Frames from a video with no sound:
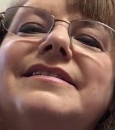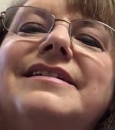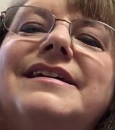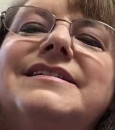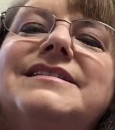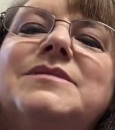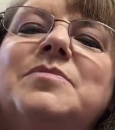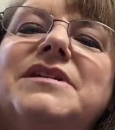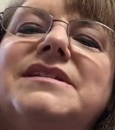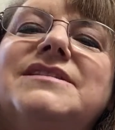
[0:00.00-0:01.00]
And
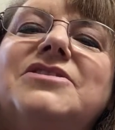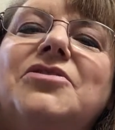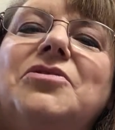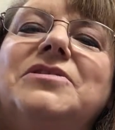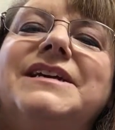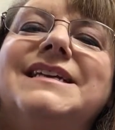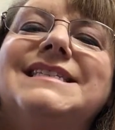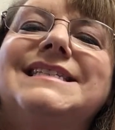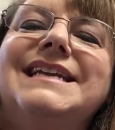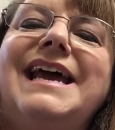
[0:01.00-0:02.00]
Spencer holding a
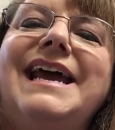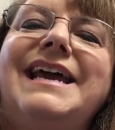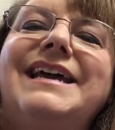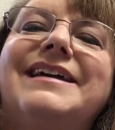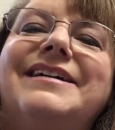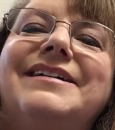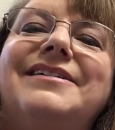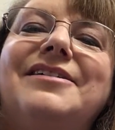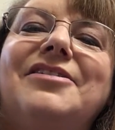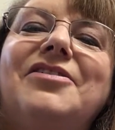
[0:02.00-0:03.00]
snake.
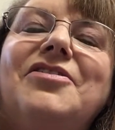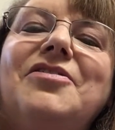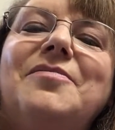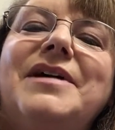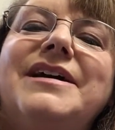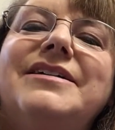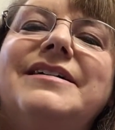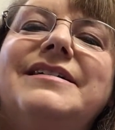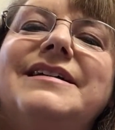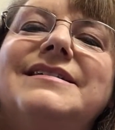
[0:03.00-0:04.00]
Oh my
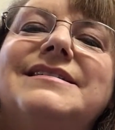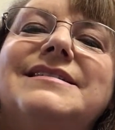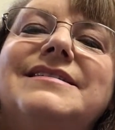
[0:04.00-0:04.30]
goodness.